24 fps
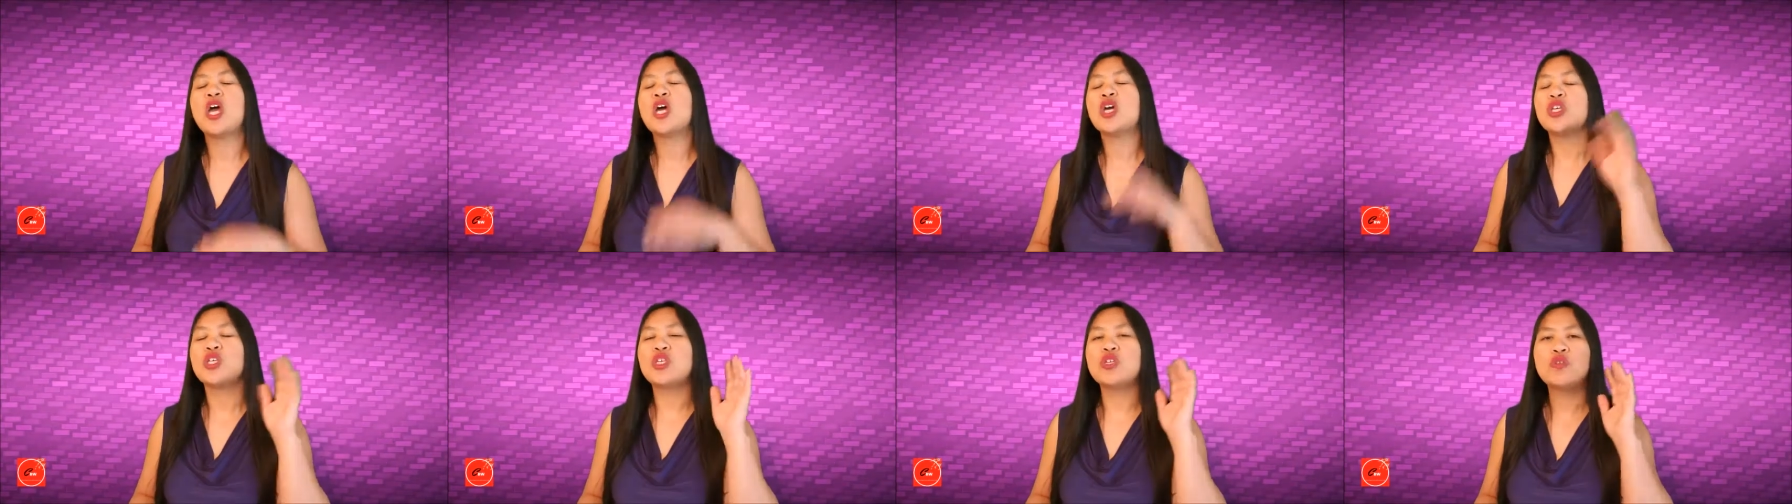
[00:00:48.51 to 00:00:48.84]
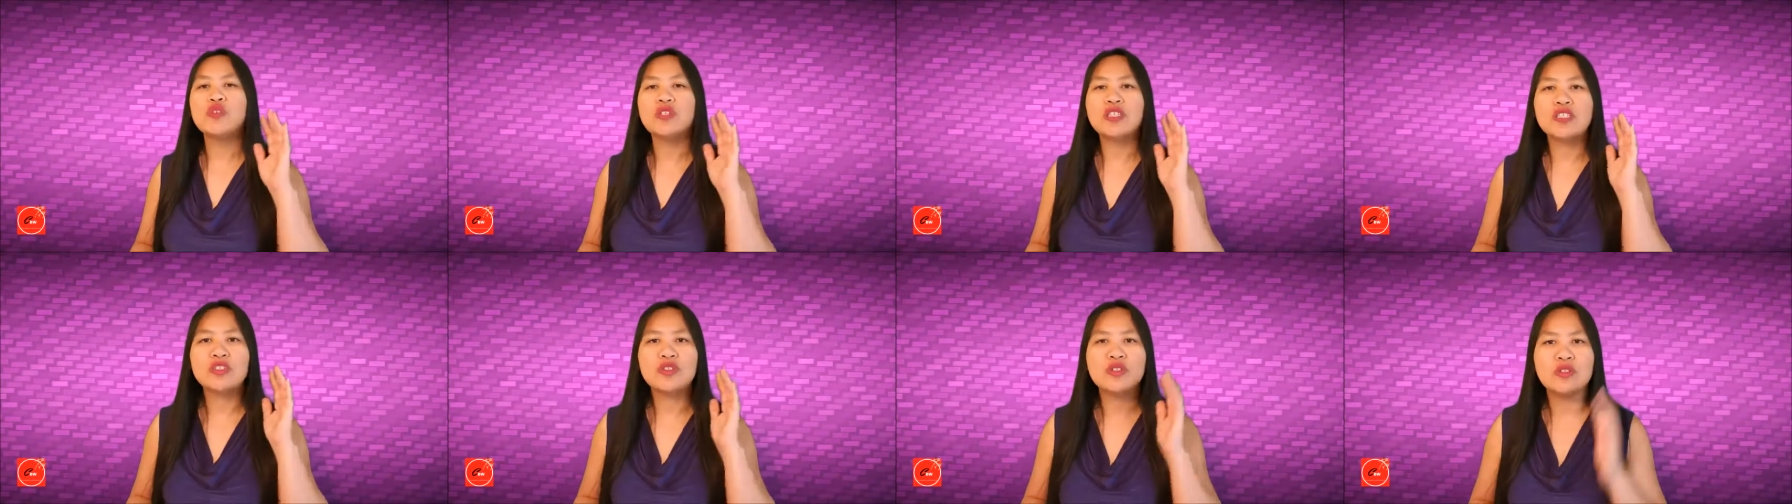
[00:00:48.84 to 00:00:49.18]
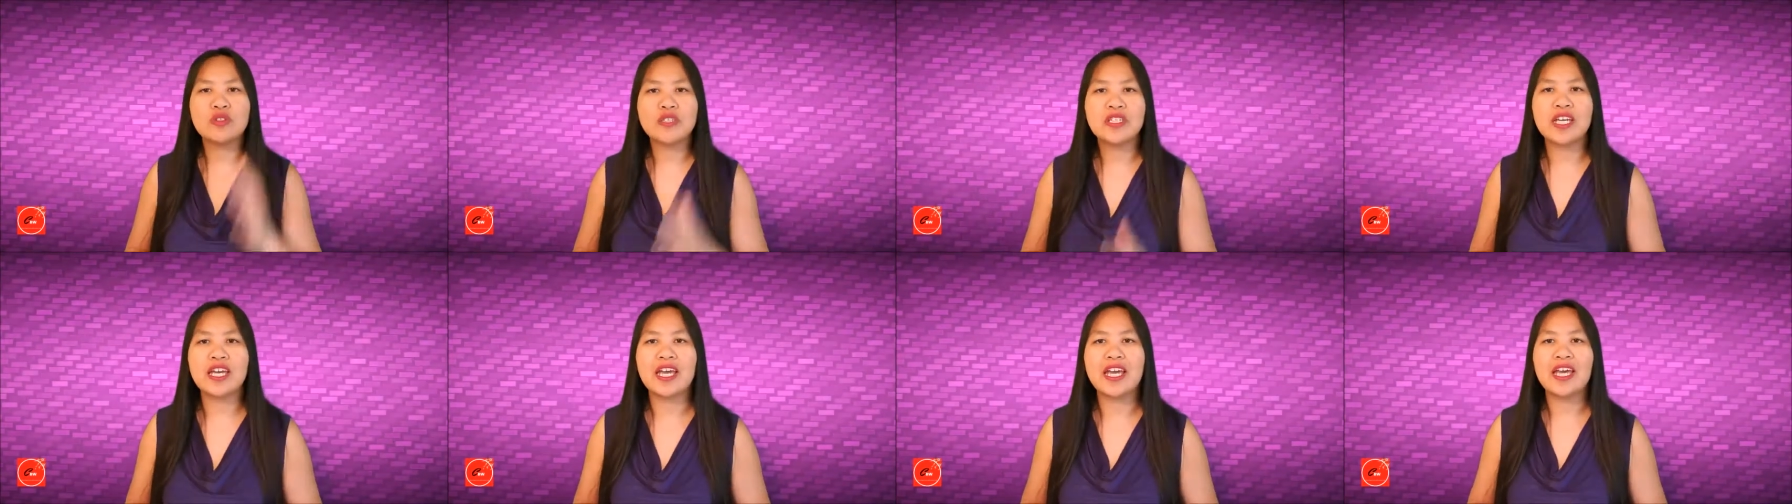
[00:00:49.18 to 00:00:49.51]
You could
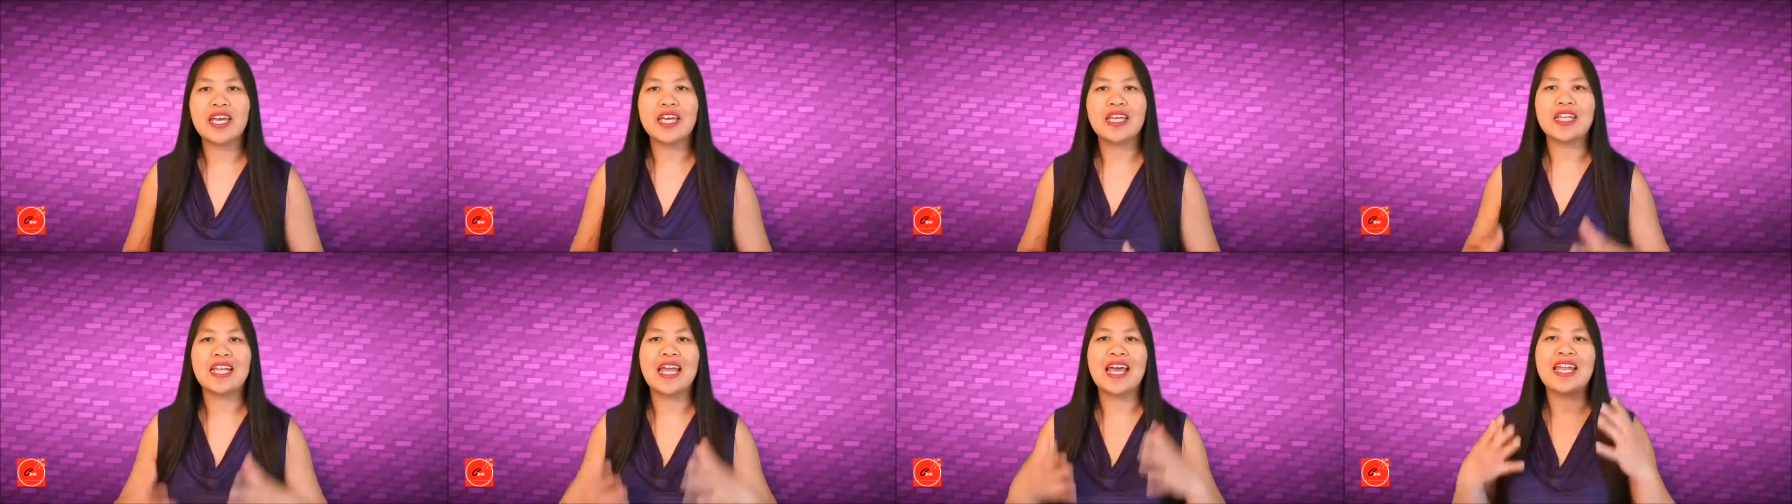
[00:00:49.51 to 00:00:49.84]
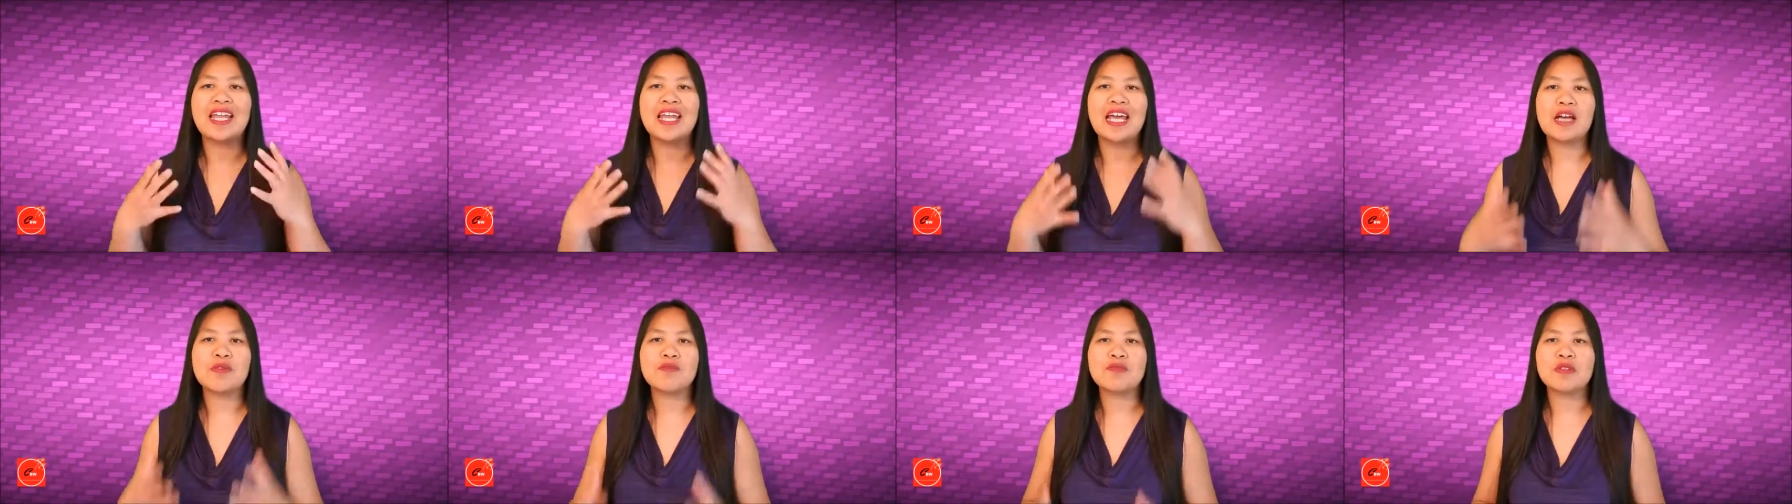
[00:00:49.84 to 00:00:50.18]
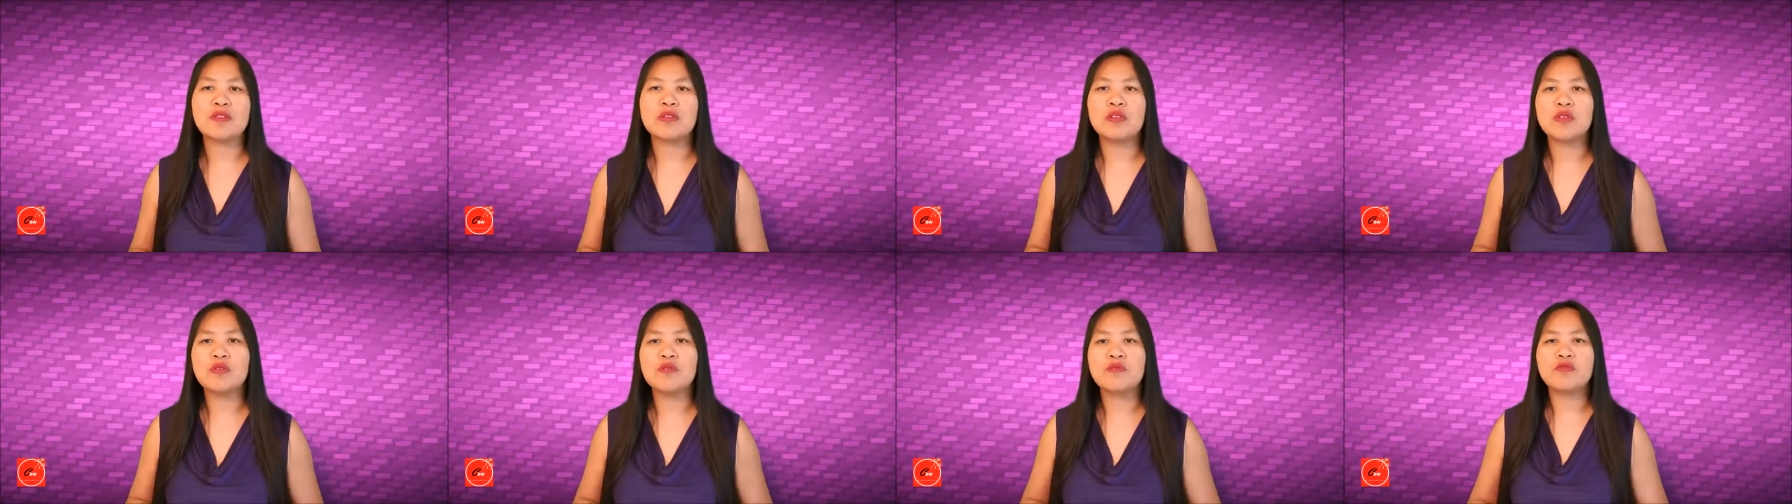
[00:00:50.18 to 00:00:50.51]
create an
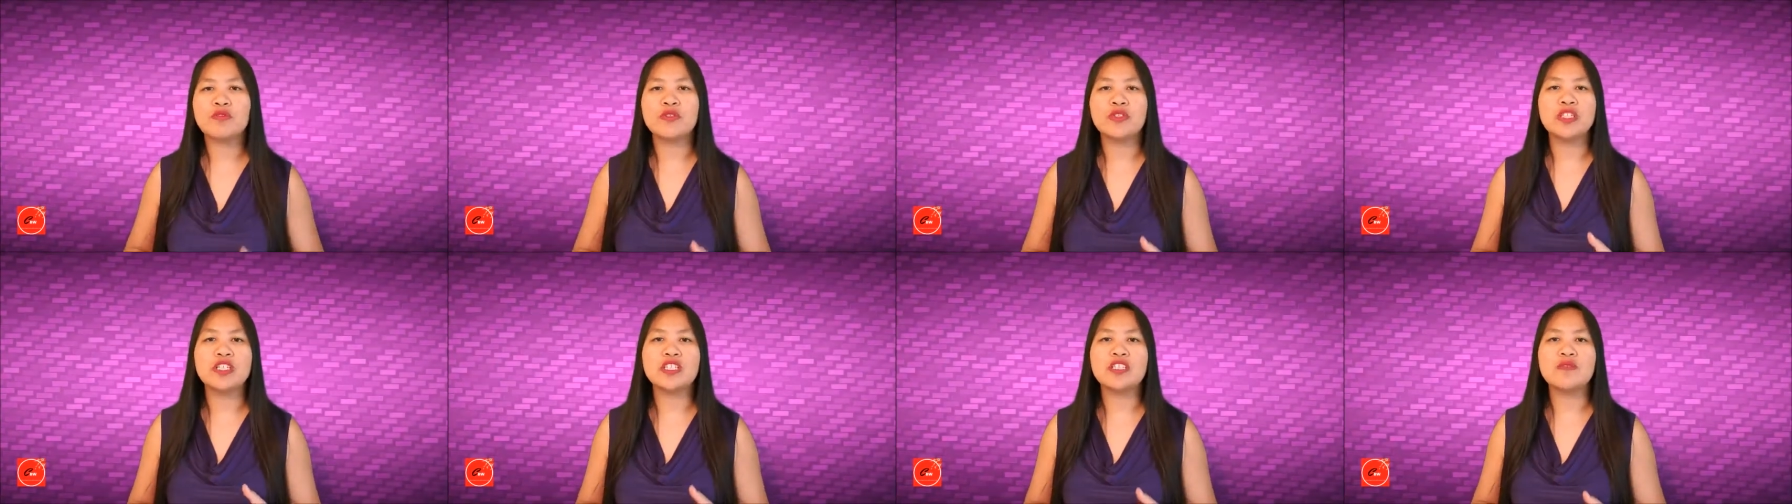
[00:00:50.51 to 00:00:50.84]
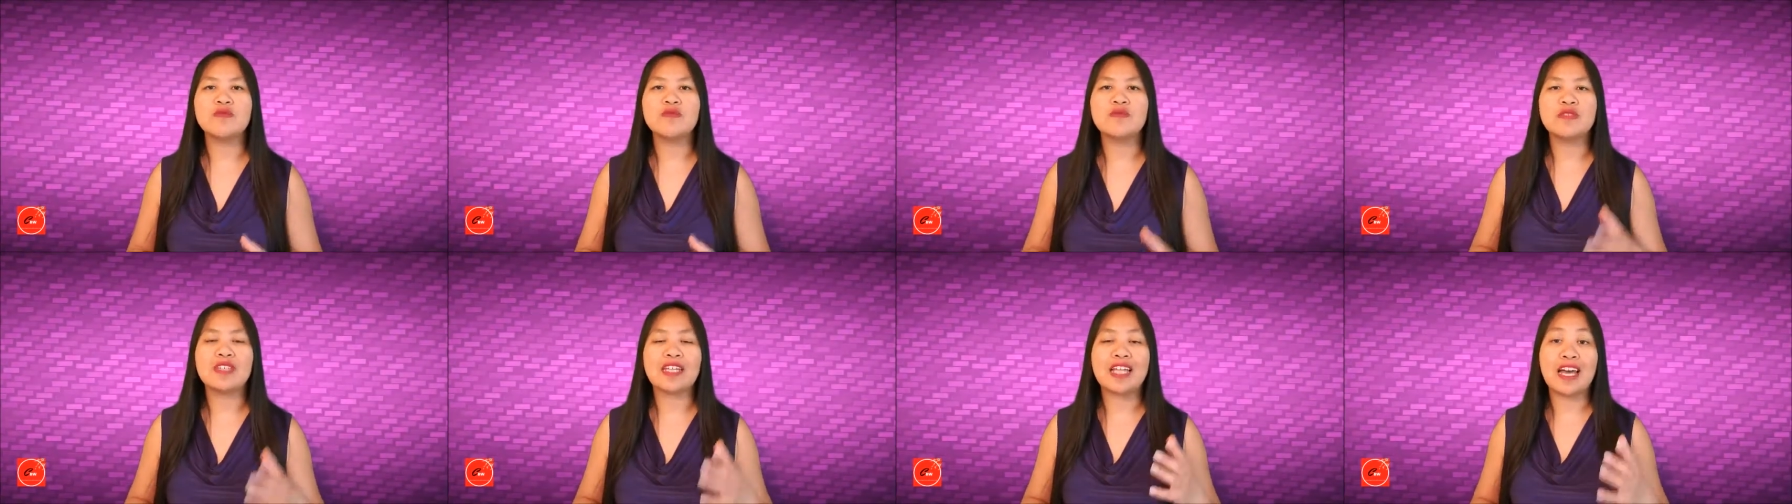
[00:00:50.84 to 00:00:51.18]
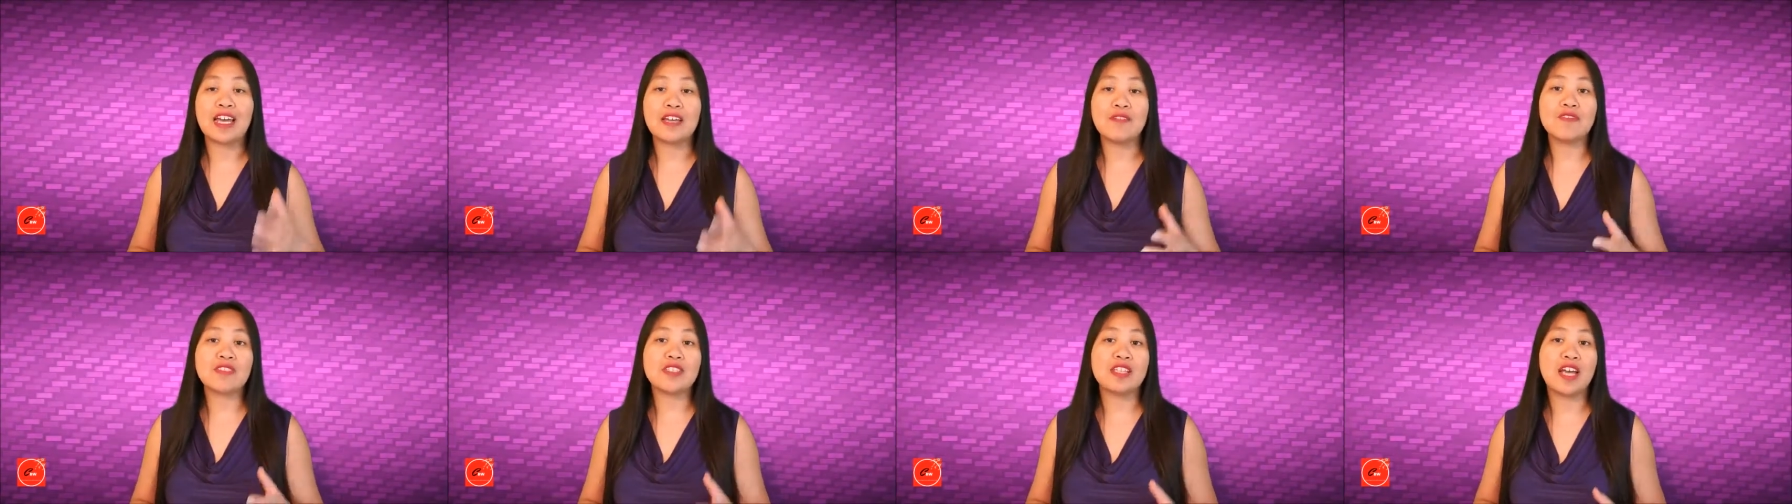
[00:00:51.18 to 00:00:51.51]
absolute freedom
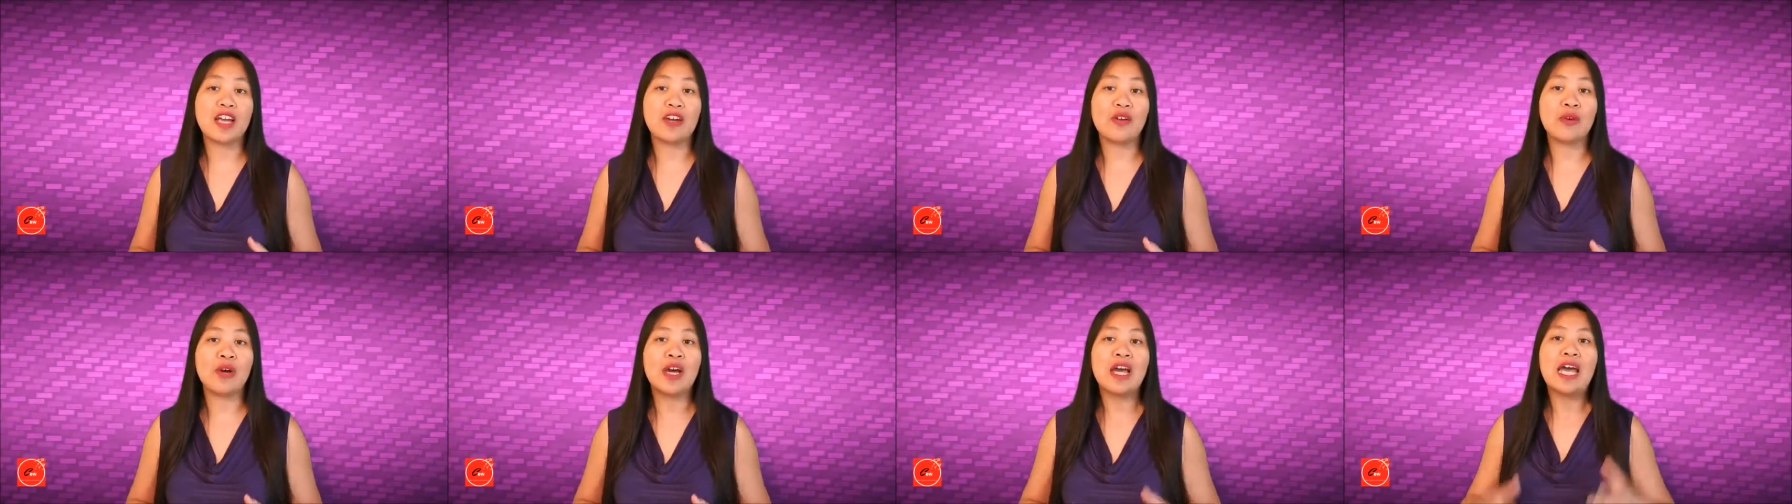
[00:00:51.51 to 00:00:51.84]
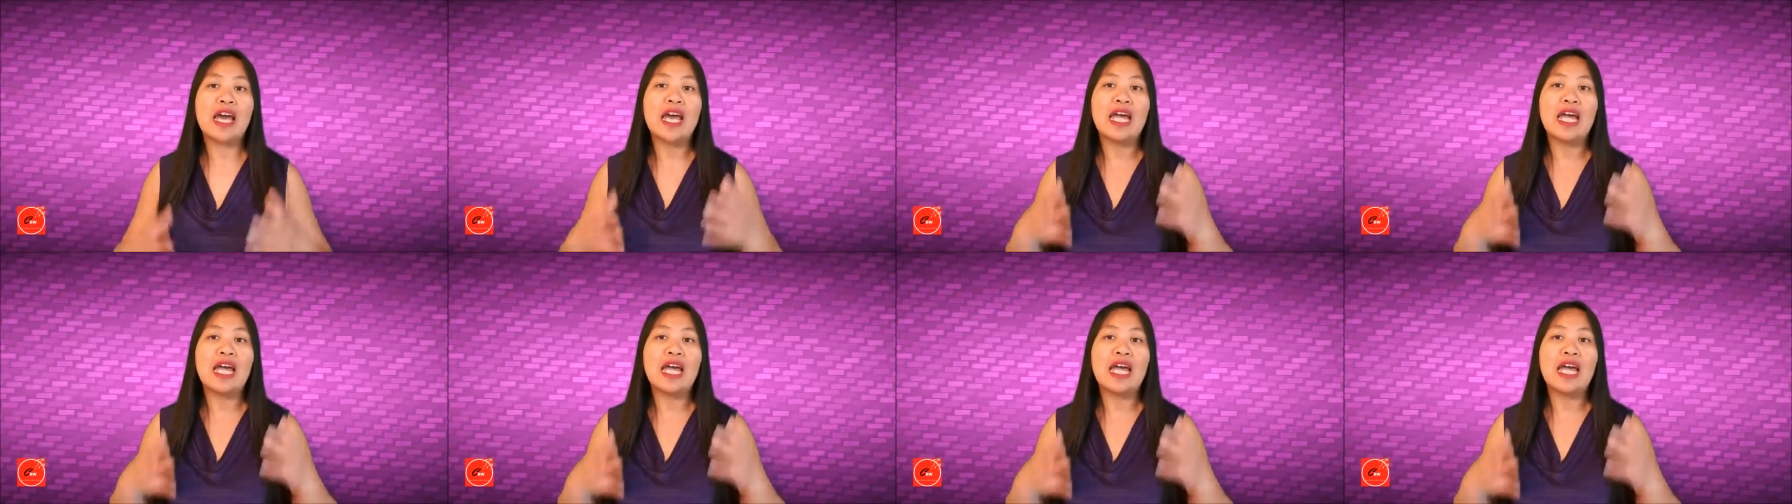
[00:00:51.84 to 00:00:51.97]
lifestyle